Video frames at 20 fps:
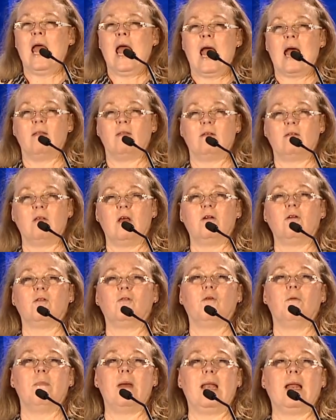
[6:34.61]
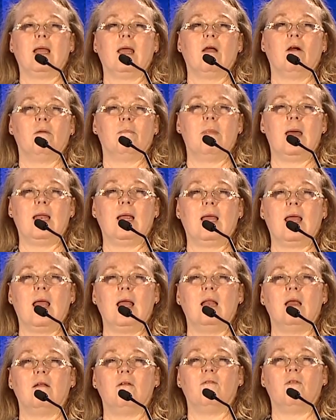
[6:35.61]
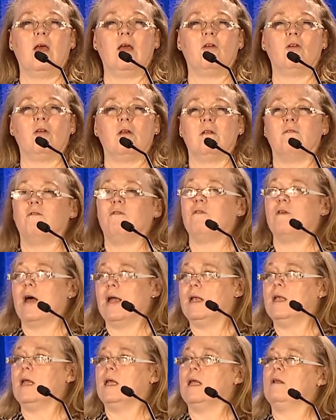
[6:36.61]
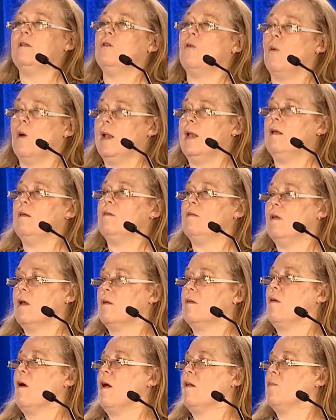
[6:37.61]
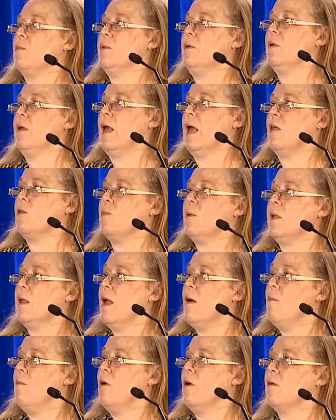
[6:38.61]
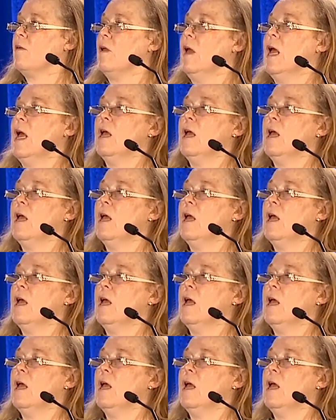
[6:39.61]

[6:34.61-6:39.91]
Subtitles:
And the Centers for Medicare and Medicaid Innovation funded 26 hospital engagement networks